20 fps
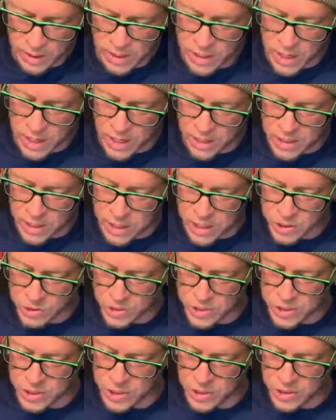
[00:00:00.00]
A
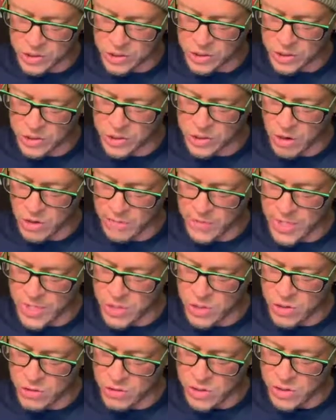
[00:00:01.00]
country such as the Soviet
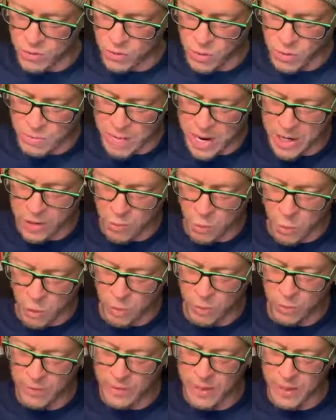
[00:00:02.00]
Union will make war
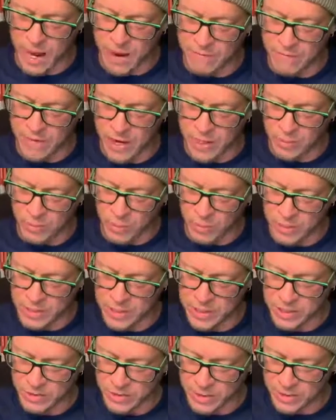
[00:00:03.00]
when the available
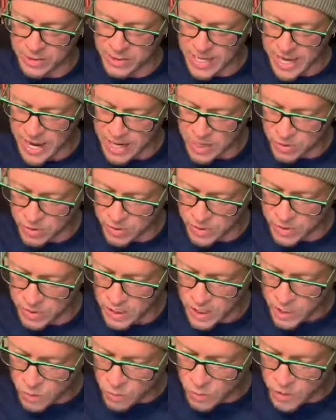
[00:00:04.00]
material is adequate,
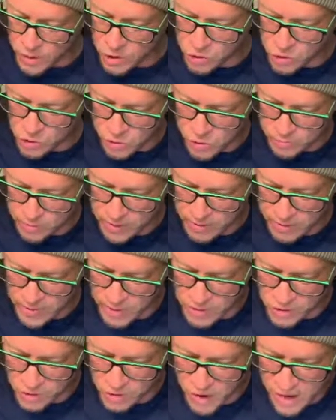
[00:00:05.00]
when its troops have
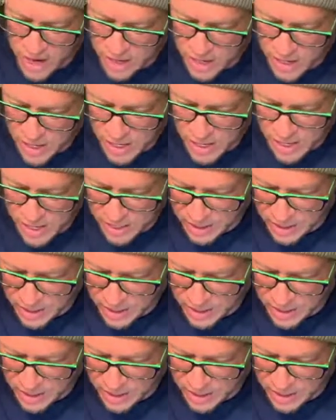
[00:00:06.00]
been trained and